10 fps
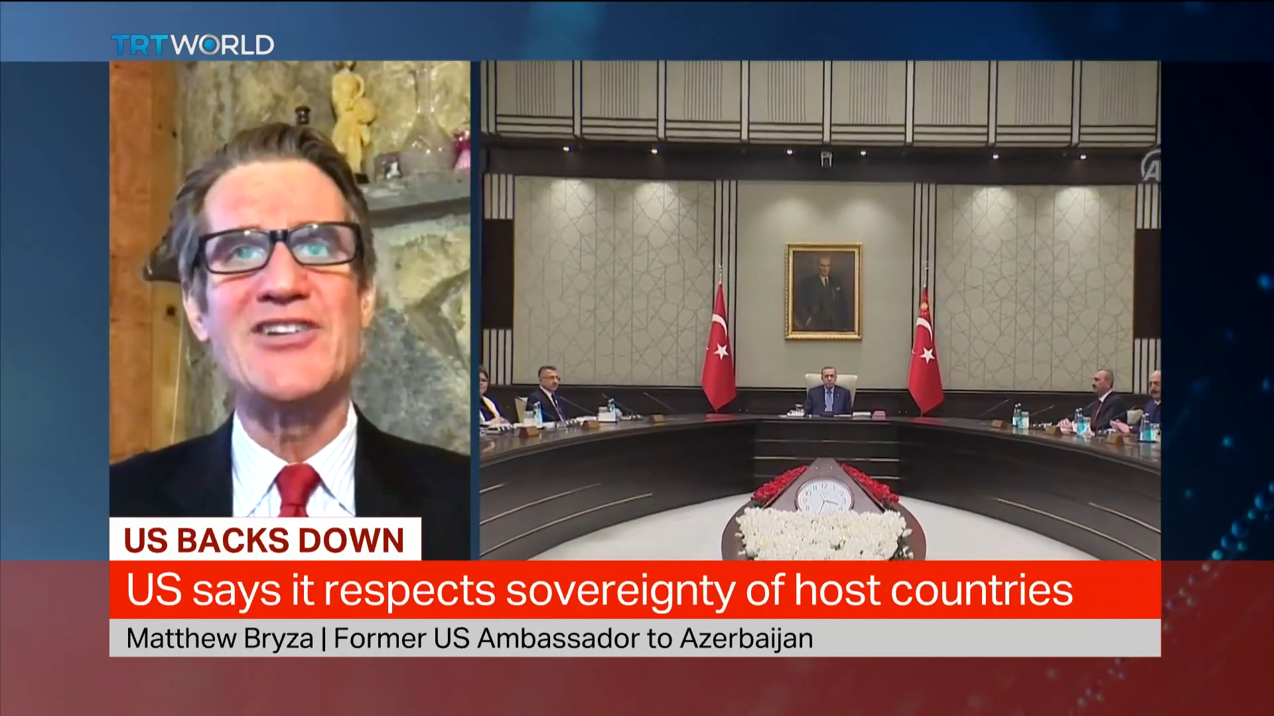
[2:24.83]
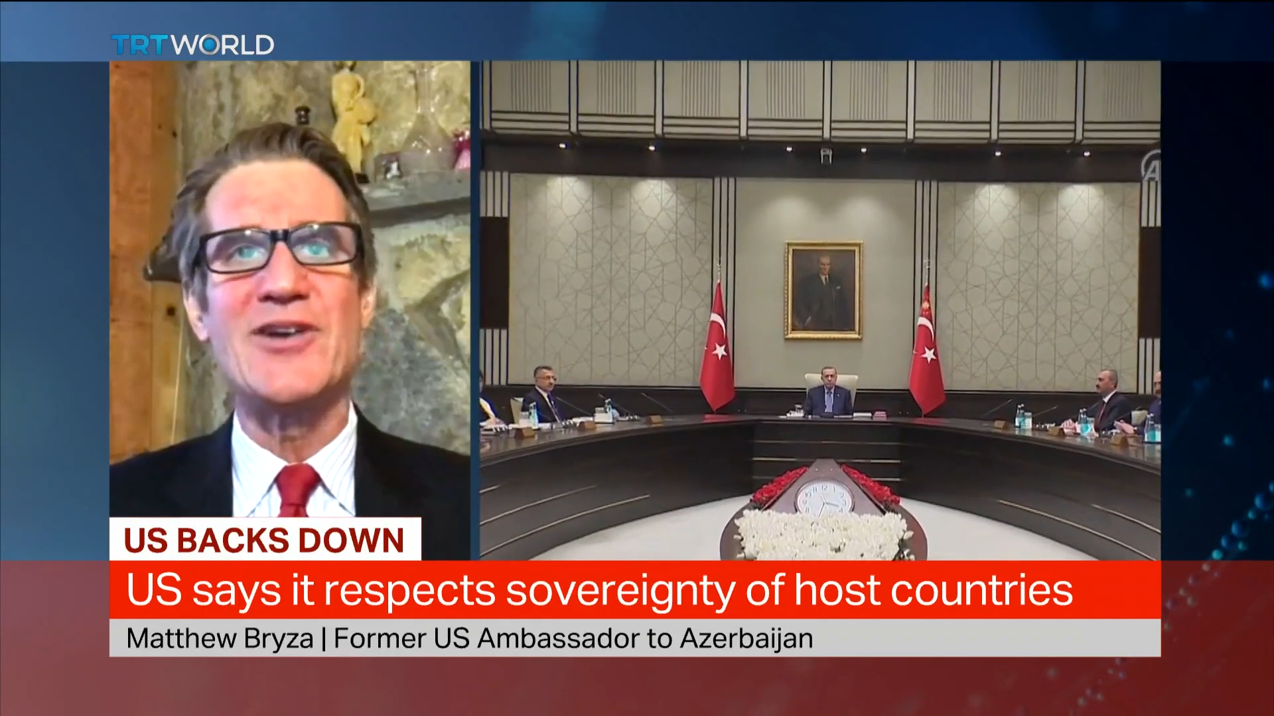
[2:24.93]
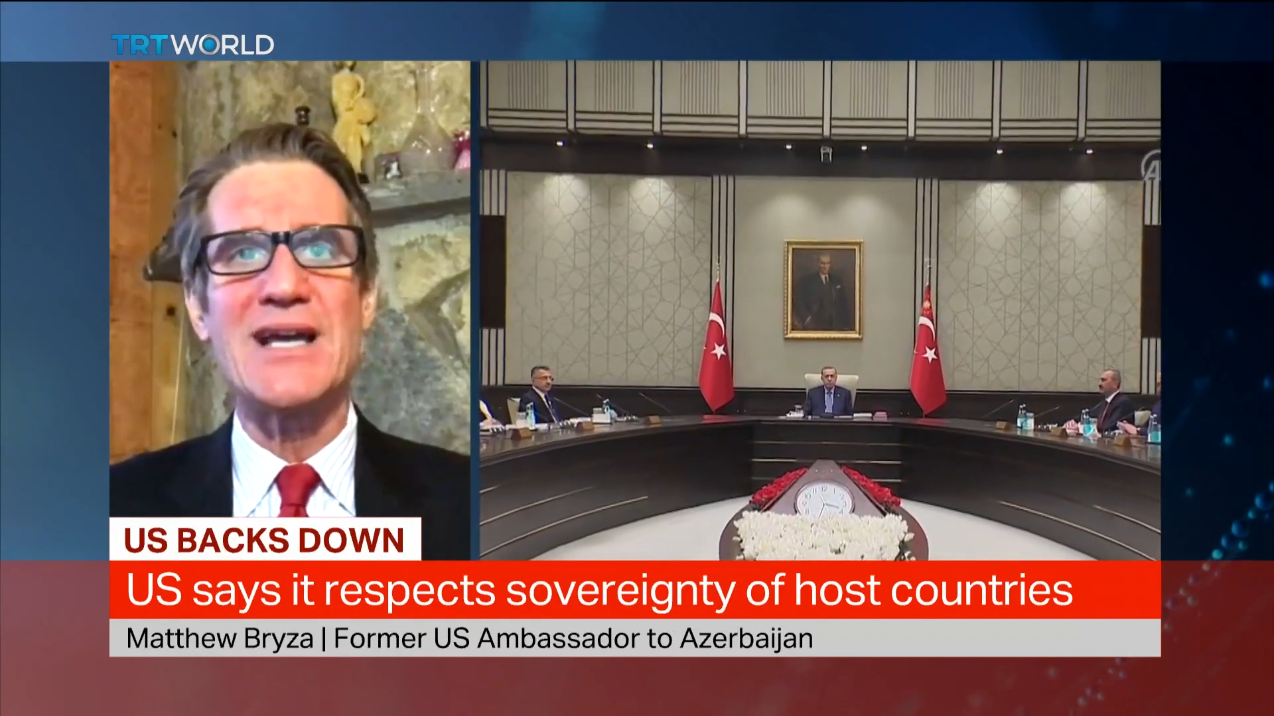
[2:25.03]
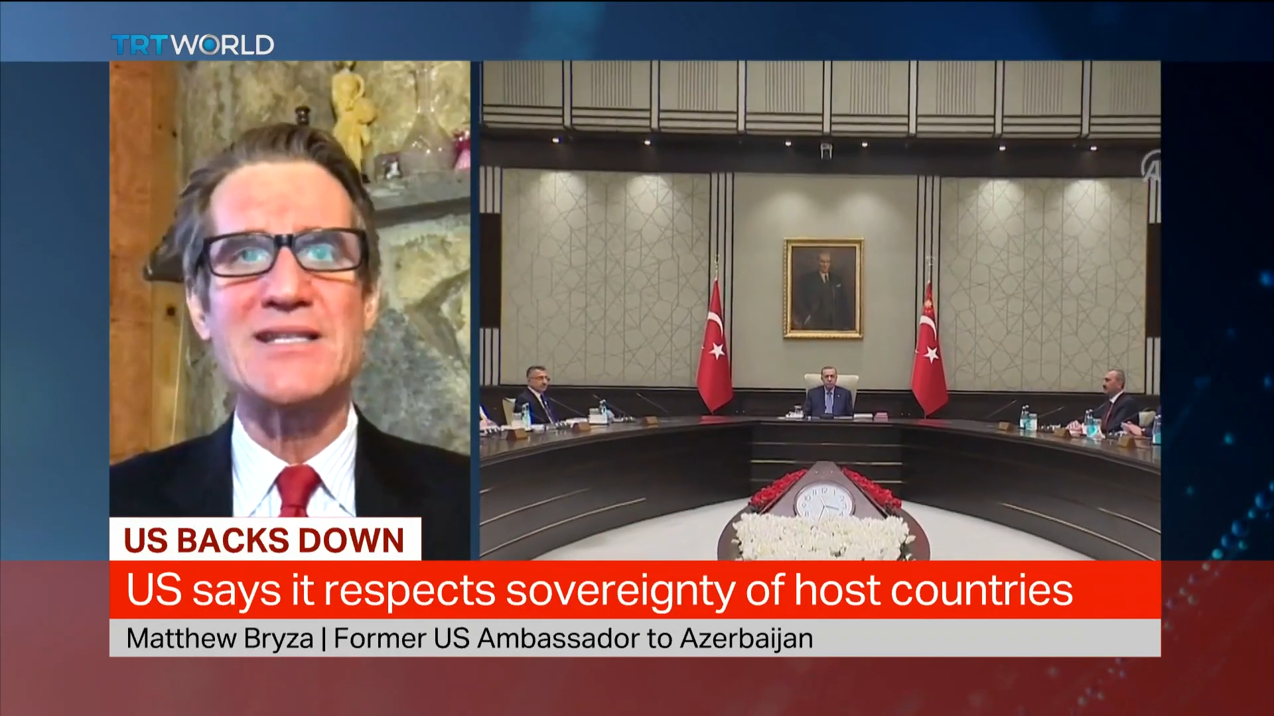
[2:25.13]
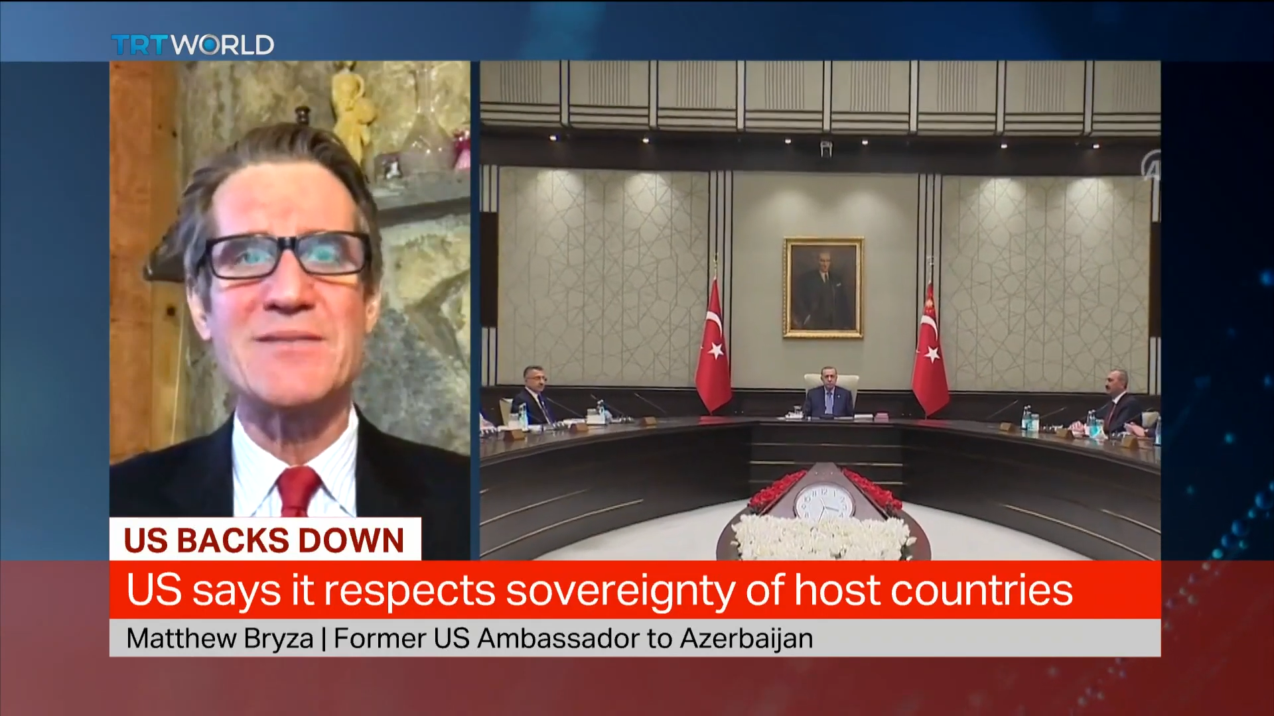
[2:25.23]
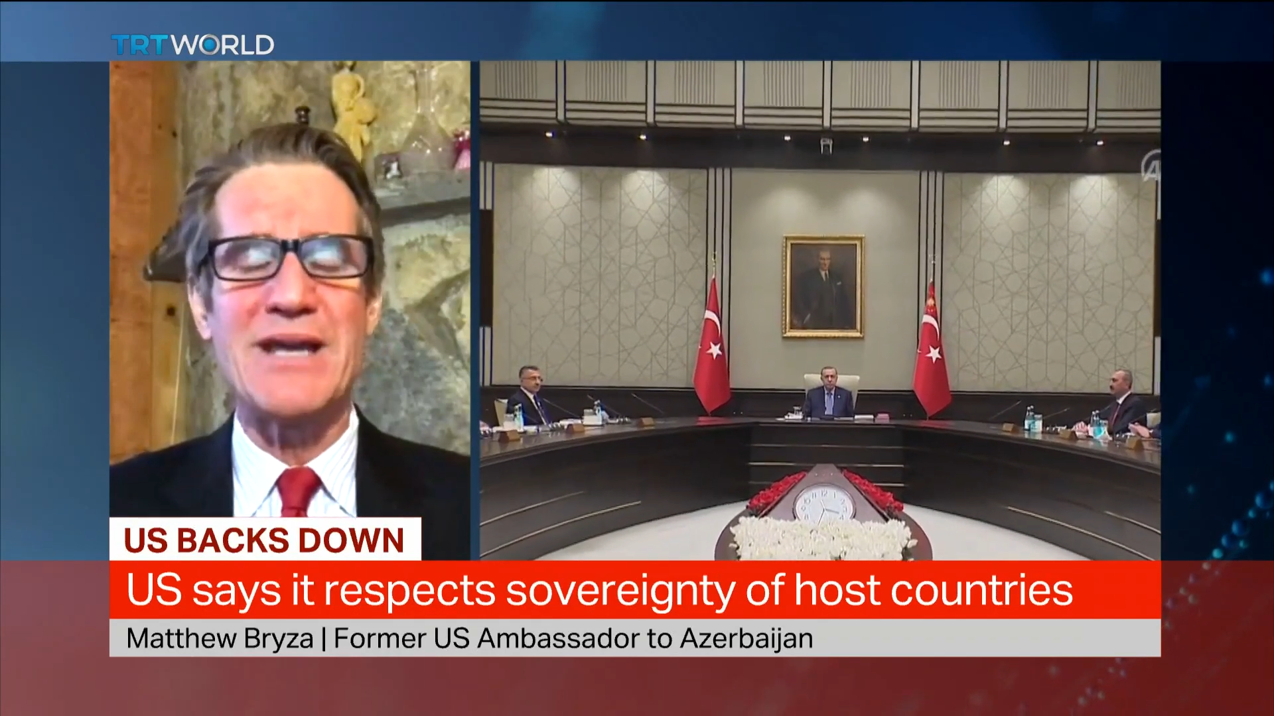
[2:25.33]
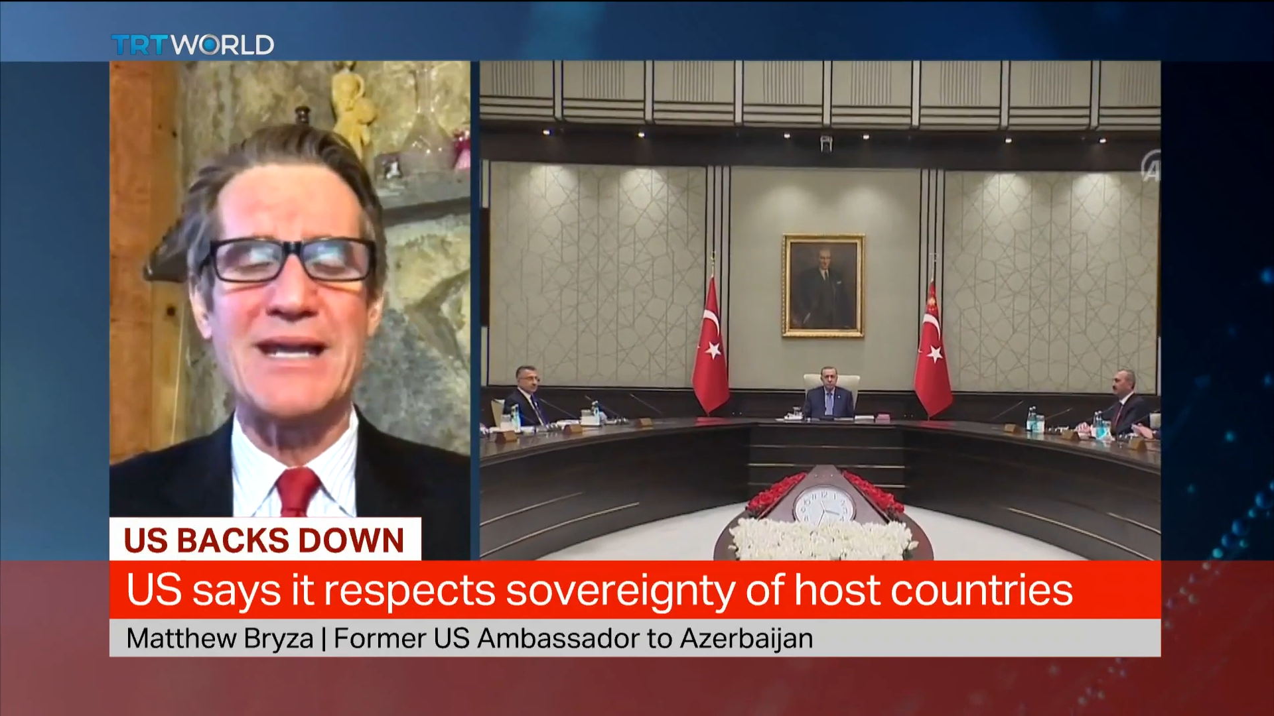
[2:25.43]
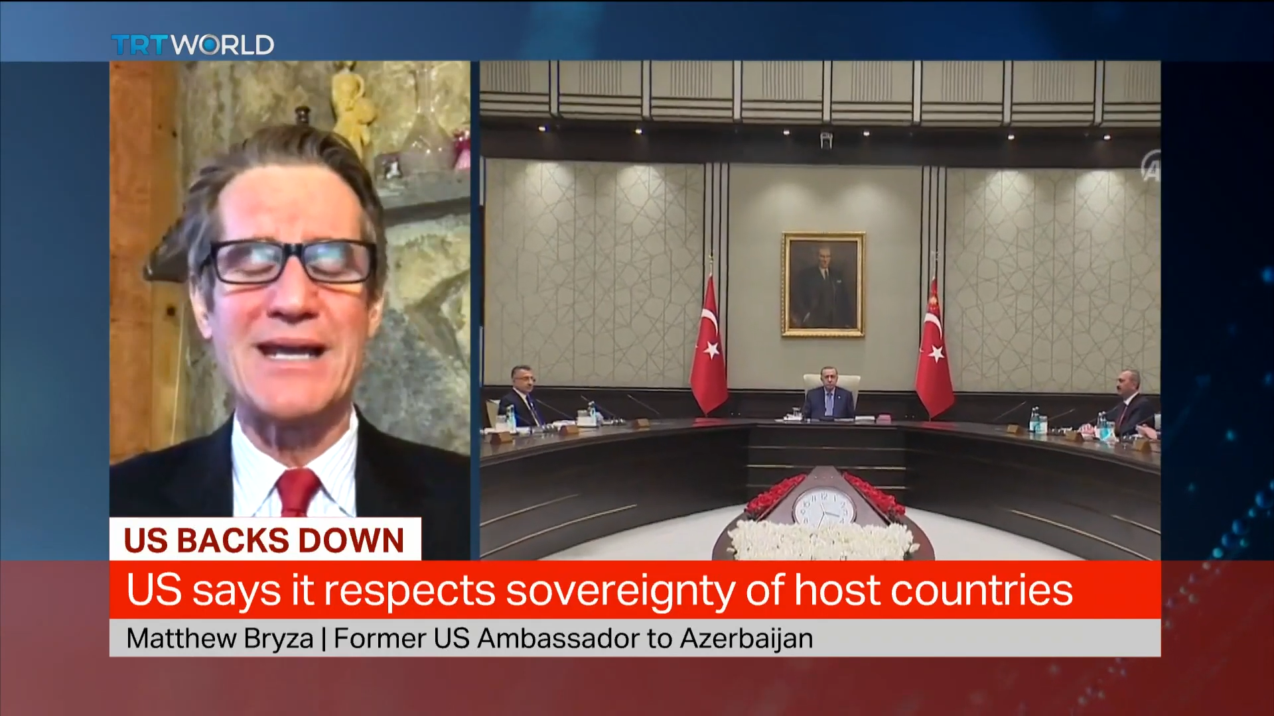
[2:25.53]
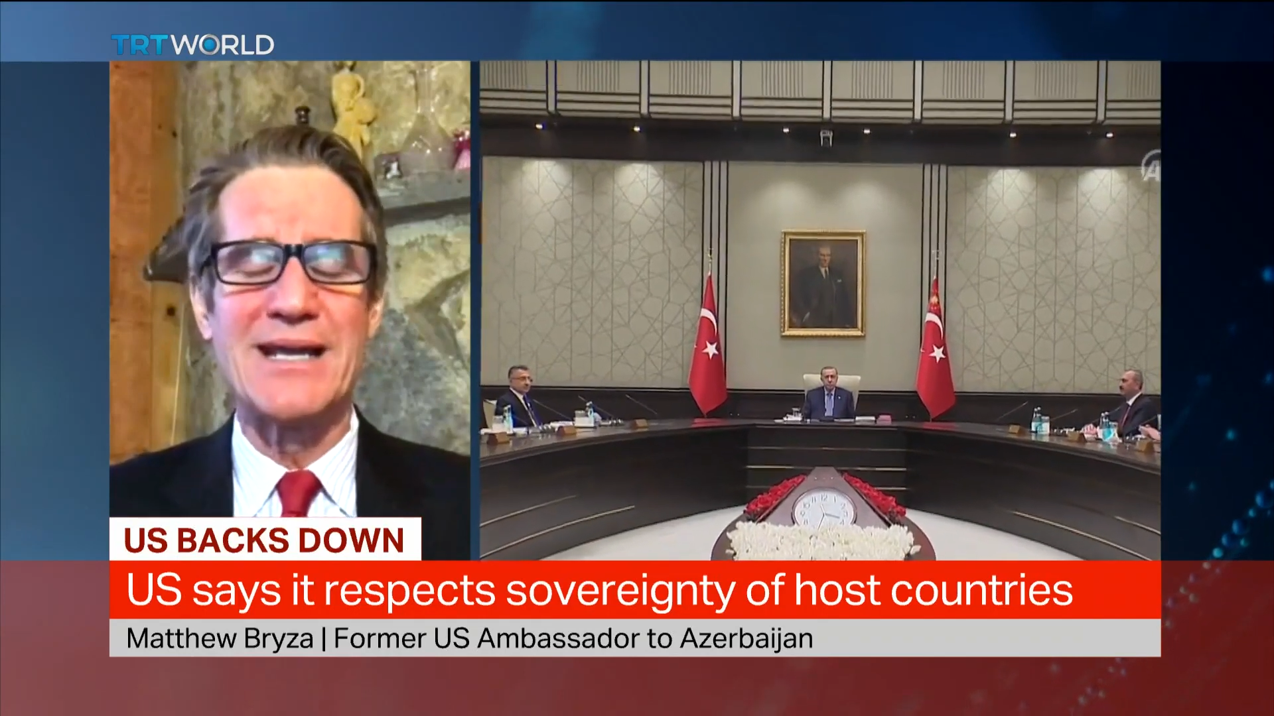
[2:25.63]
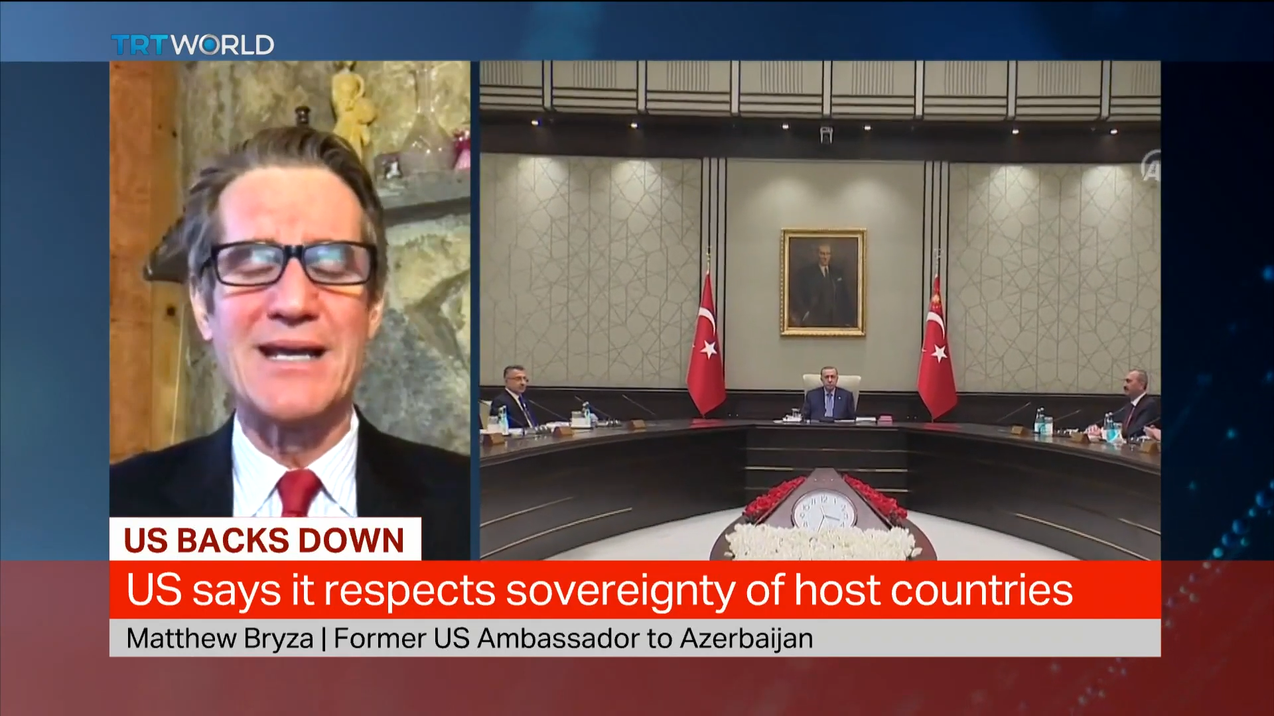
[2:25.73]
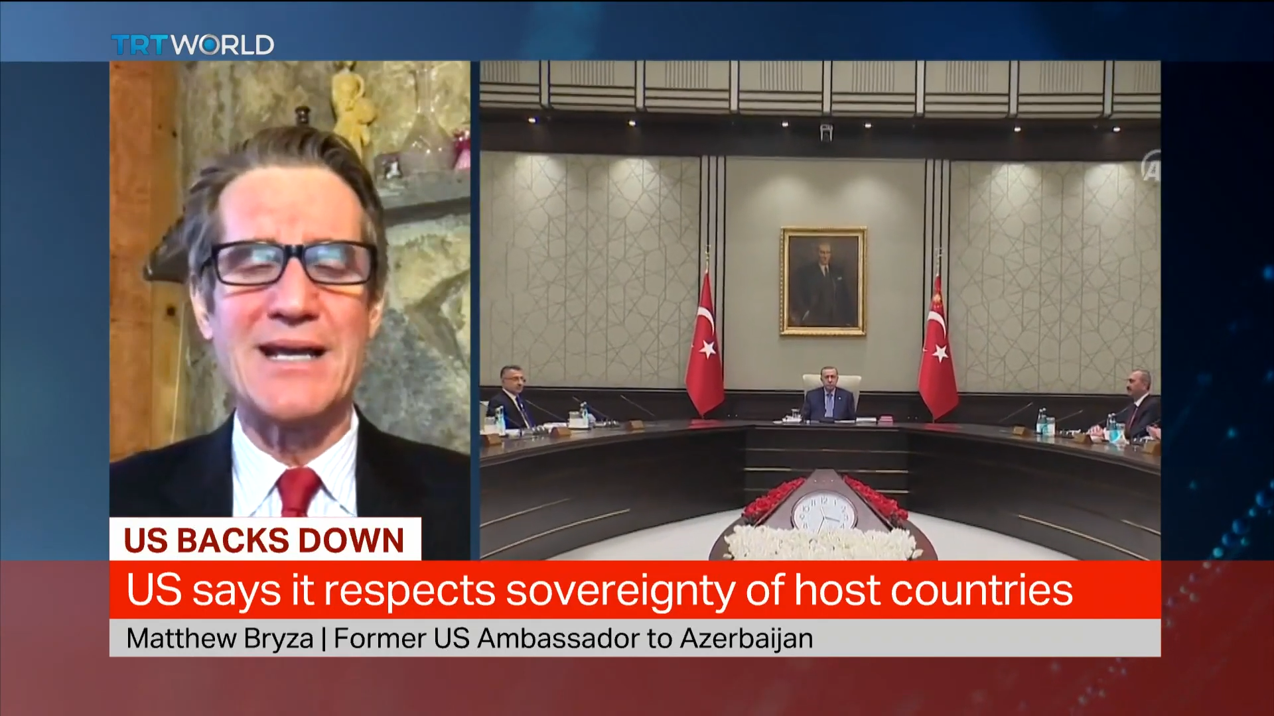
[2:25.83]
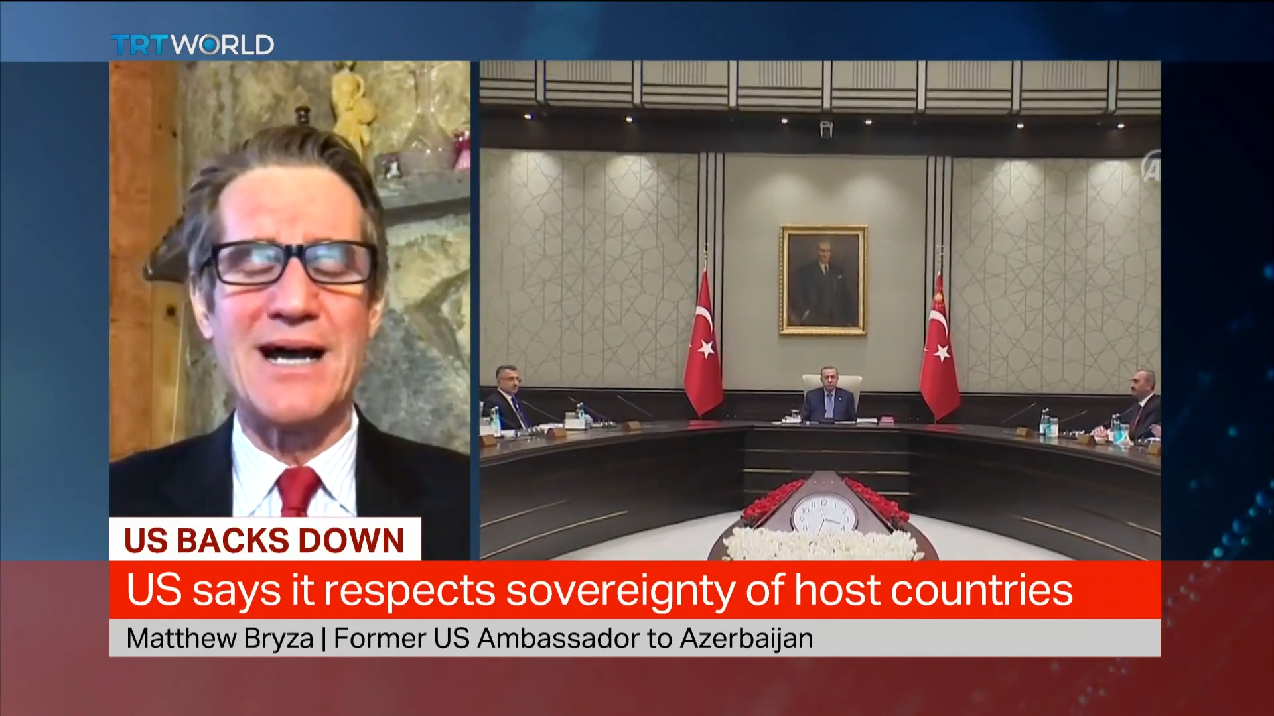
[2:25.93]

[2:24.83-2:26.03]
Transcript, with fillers: underestimating